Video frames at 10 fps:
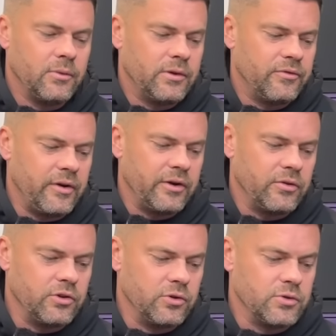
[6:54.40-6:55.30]
With a very
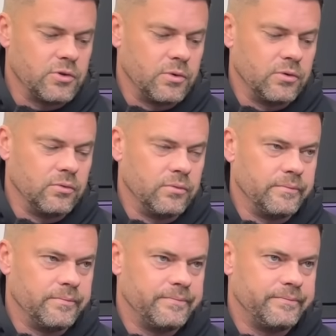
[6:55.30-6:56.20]
unusual
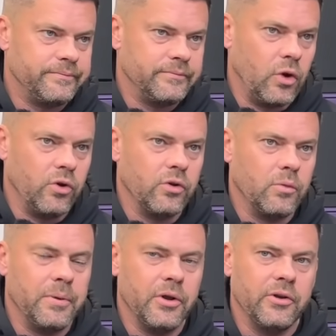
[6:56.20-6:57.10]
oil
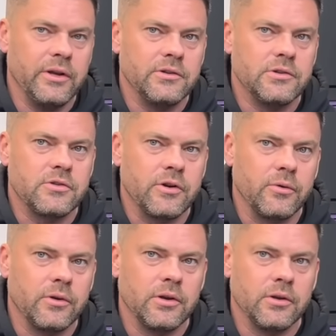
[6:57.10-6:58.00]
burning
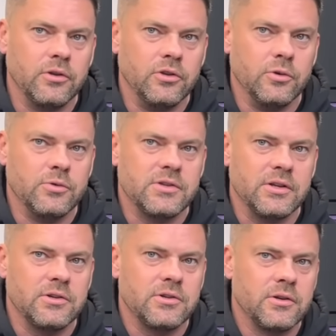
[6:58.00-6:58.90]
stroke
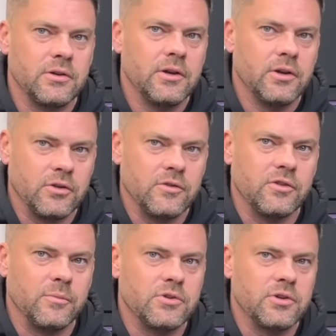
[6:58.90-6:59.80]
usage,
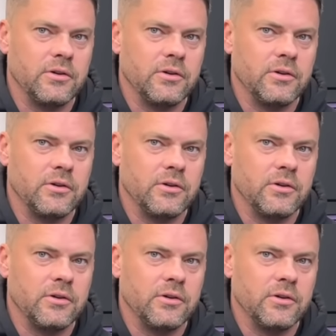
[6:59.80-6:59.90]
consumption.